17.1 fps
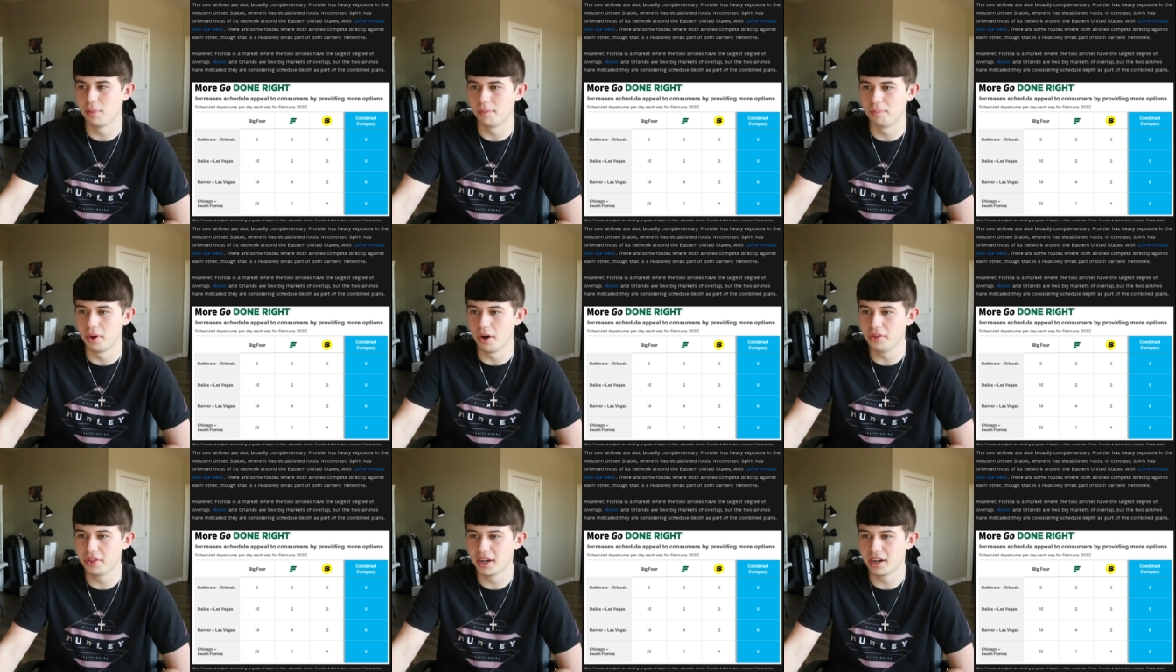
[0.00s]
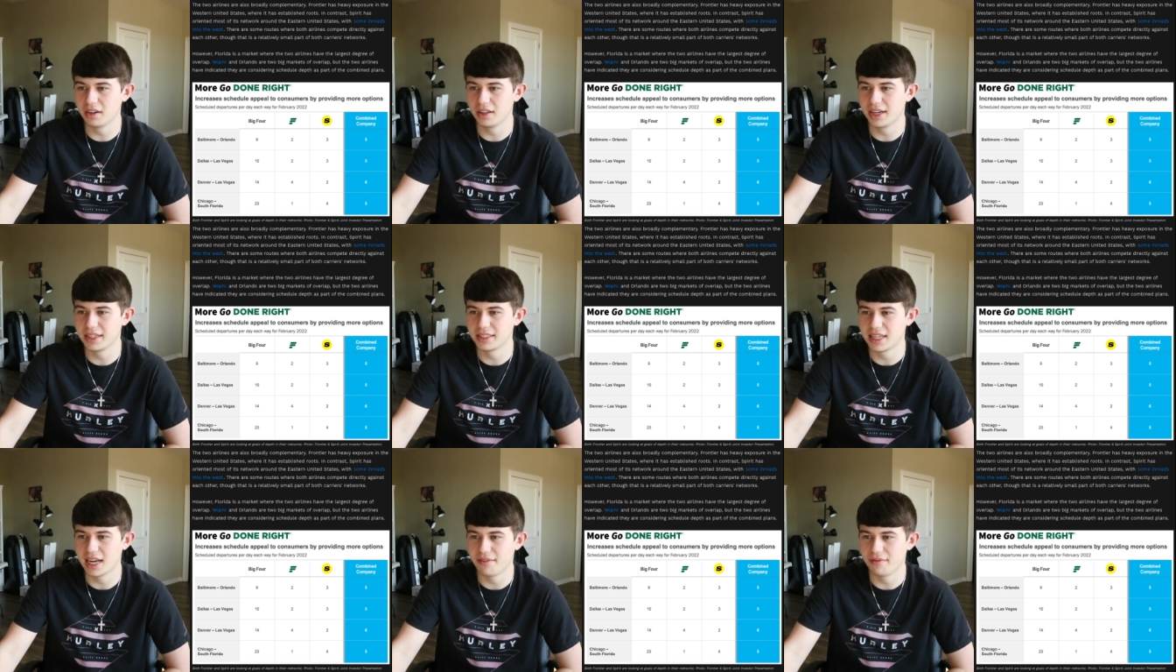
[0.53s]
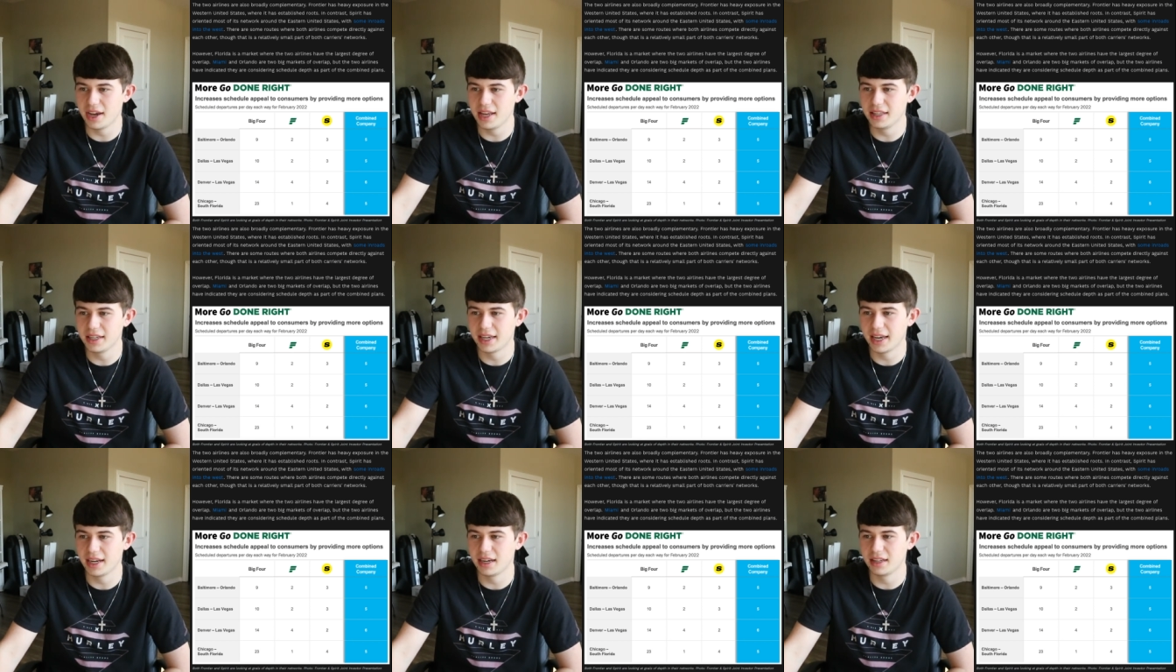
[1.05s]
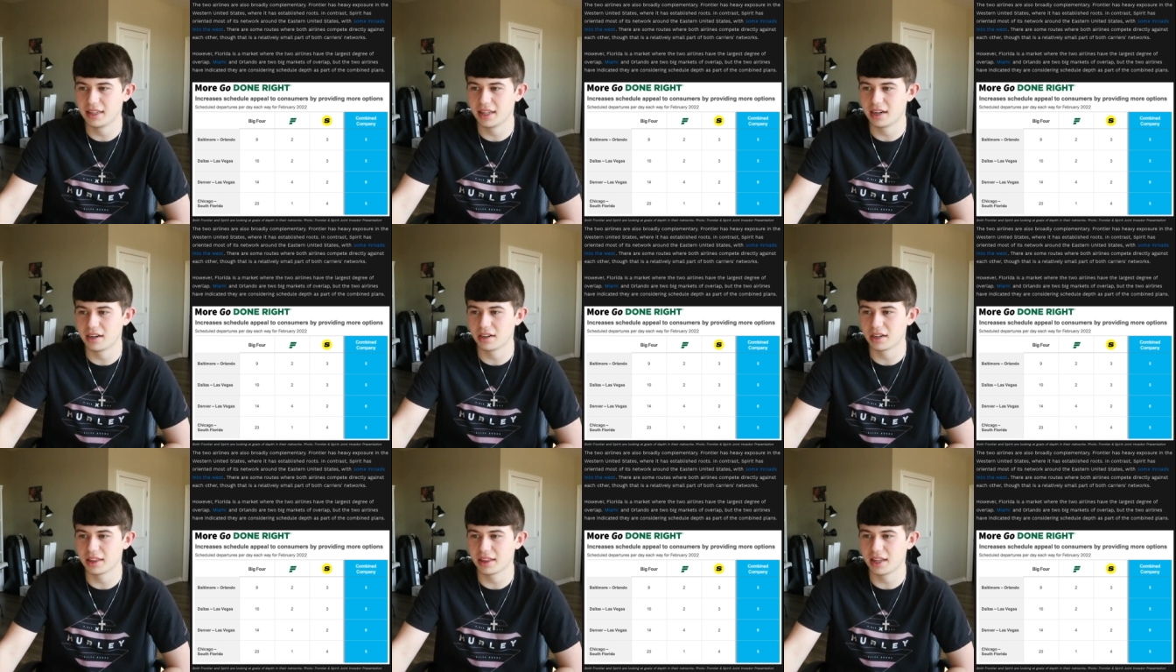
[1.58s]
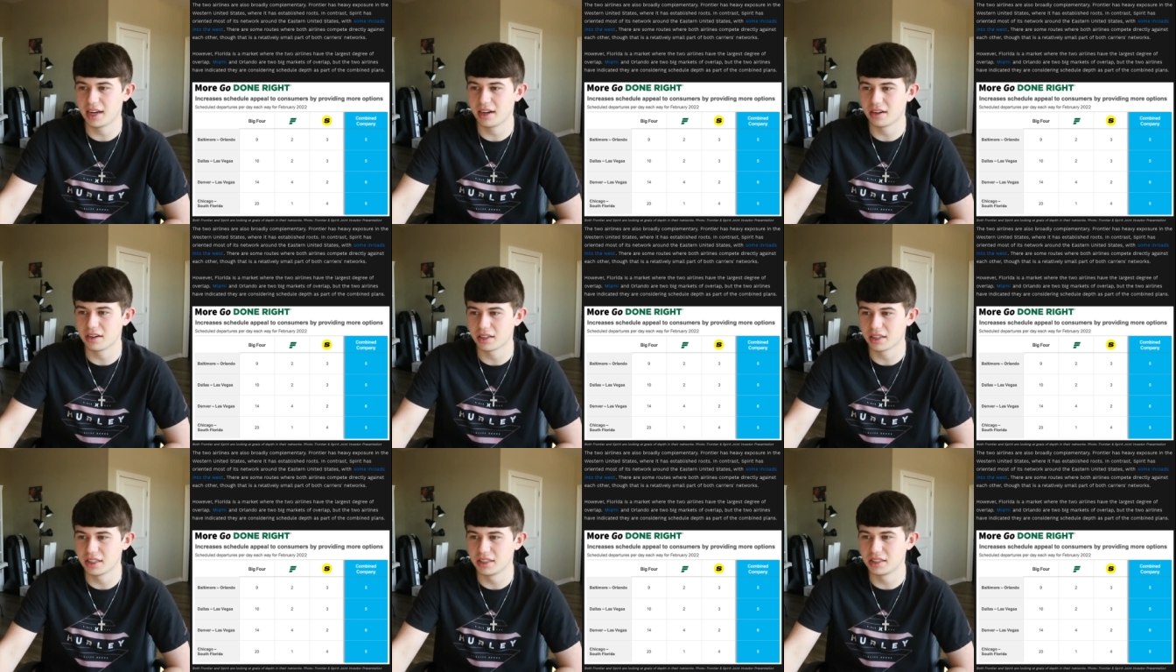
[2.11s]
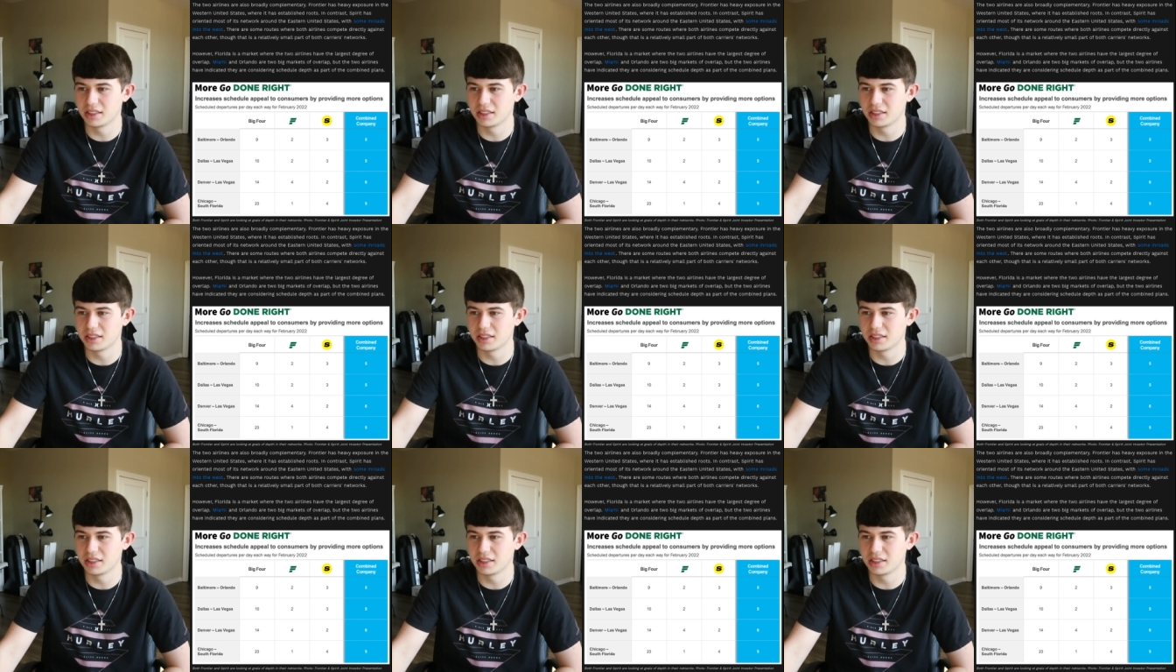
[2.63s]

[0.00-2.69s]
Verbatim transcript: but both airlines have indicated that they are